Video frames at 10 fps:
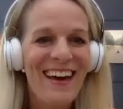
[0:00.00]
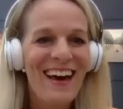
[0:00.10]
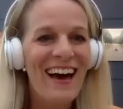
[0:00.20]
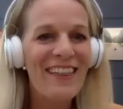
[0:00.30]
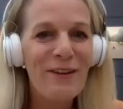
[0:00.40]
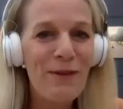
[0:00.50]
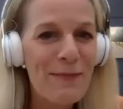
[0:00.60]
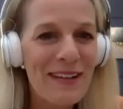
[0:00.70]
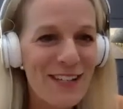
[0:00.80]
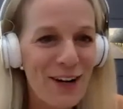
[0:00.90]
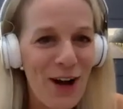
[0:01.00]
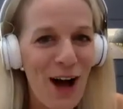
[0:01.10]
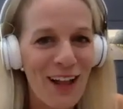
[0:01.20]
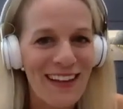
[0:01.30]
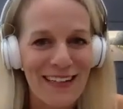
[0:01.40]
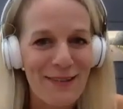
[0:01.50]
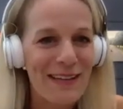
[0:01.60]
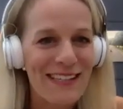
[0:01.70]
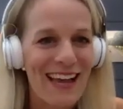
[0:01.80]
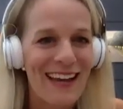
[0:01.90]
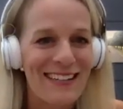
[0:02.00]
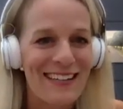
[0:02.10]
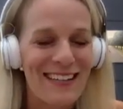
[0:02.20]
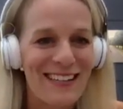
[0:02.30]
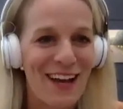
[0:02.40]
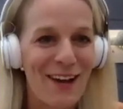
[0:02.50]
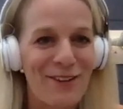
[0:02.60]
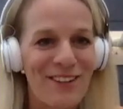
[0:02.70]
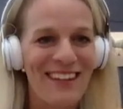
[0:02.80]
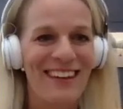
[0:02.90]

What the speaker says: I think we missed our calling to be scientists, Donald.